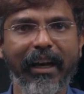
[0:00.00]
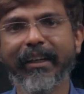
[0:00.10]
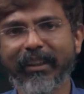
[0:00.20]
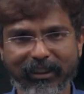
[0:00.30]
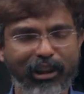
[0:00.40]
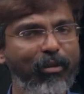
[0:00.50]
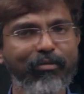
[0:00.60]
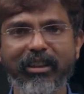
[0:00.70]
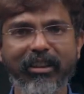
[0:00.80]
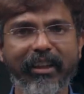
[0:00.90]
And some
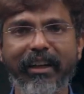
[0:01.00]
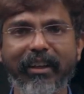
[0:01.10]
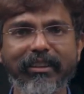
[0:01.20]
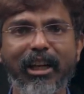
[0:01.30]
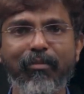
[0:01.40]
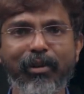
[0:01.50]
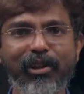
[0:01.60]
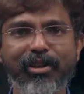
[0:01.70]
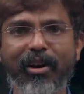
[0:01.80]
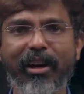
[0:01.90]
of the great
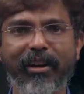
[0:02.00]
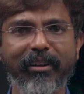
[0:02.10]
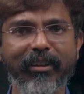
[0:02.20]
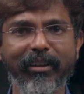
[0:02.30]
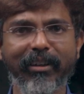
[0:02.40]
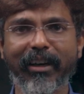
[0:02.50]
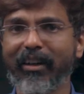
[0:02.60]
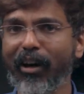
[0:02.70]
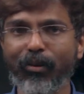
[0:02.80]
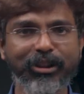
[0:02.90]
examples are uh, are
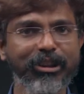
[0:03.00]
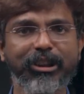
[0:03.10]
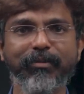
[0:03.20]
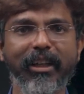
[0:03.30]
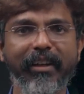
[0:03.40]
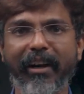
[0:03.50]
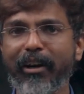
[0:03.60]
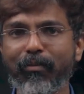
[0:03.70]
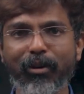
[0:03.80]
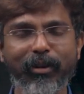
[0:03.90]
cloud systems like
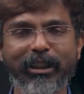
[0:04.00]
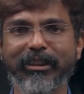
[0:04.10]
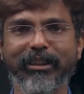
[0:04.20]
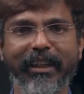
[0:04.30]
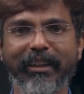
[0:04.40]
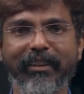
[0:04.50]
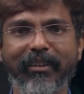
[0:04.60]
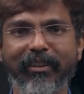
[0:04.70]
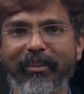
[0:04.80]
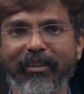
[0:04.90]
AWS and
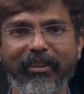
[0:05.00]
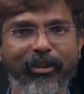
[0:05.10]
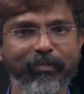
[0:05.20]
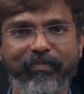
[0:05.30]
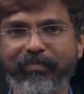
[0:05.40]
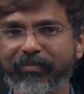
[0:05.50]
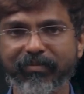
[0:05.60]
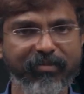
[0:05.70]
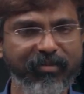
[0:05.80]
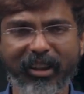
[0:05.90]
uh,
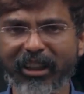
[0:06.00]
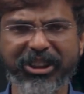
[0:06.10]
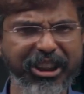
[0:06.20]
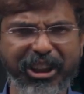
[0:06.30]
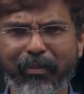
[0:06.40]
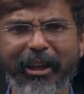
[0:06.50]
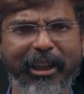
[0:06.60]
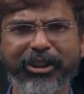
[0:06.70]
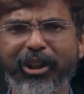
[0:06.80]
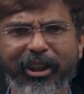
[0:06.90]
GCP
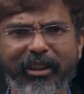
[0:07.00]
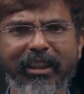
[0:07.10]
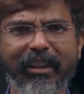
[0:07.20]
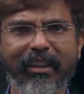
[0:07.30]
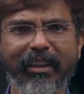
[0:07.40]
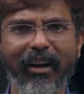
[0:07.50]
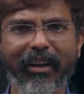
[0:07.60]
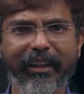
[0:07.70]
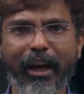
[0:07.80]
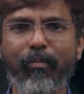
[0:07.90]
Azure.
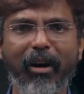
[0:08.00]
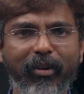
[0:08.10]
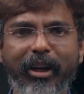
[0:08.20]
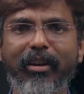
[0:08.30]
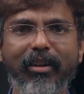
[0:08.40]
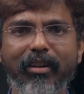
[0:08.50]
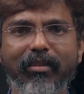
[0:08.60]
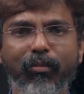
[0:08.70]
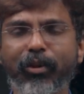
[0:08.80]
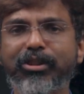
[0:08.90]
Uh, they are powering
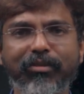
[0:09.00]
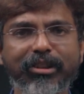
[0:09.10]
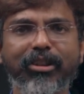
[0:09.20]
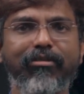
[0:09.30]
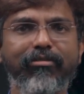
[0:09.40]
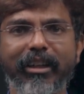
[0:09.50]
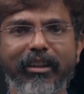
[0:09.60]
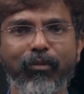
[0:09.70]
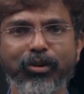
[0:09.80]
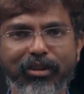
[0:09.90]
most of the
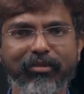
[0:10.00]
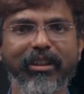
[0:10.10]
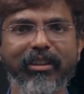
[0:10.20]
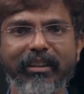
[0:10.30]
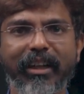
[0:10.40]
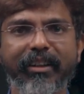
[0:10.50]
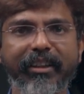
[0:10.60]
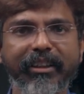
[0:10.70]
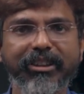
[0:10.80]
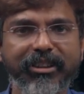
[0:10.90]
software, most of the
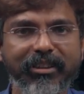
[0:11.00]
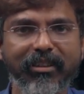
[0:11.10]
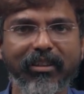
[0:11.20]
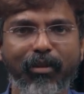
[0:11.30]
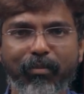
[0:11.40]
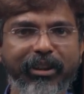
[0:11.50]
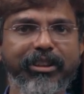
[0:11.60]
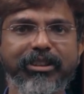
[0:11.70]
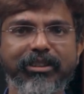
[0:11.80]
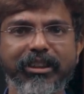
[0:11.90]
cutting edge
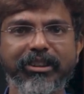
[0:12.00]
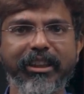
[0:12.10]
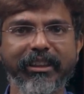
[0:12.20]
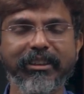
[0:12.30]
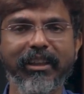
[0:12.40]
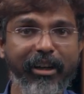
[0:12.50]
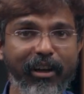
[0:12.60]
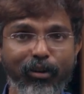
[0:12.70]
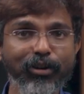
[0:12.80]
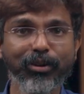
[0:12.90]
companies these days. We
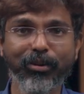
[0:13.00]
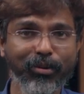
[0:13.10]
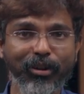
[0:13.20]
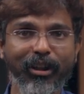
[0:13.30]
are also